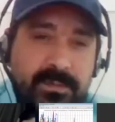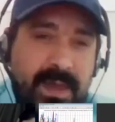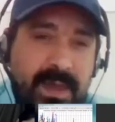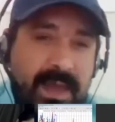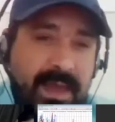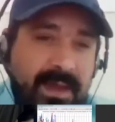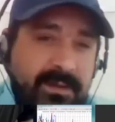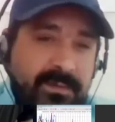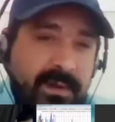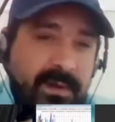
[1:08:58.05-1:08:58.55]

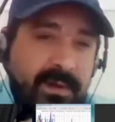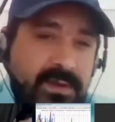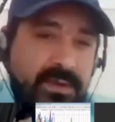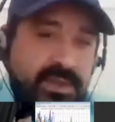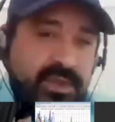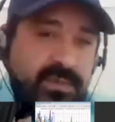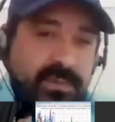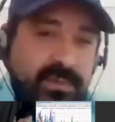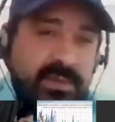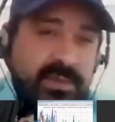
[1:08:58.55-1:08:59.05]
background
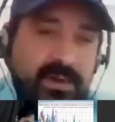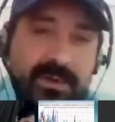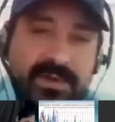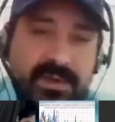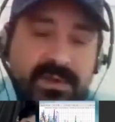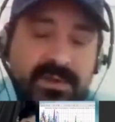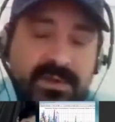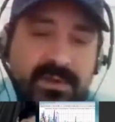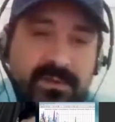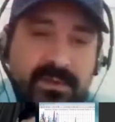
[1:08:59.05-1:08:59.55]
Schumann
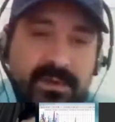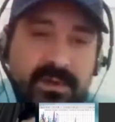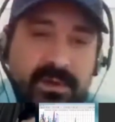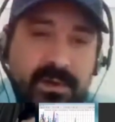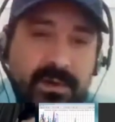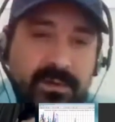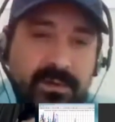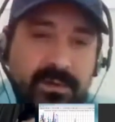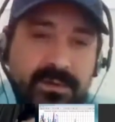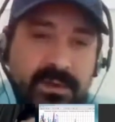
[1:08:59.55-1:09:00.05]
resonance of
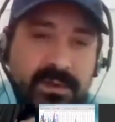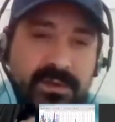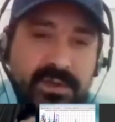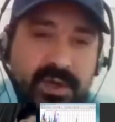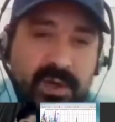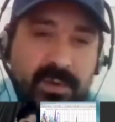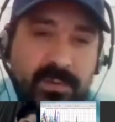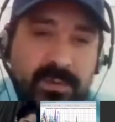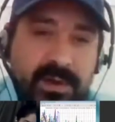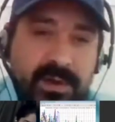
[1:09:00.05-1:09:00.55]
the Earth
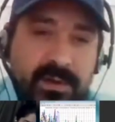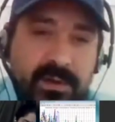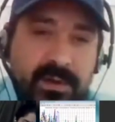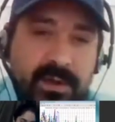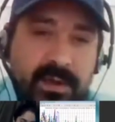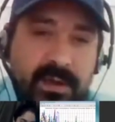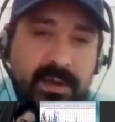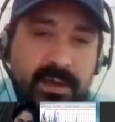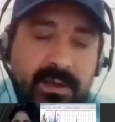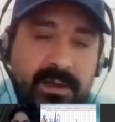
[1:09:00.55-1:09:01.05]
determine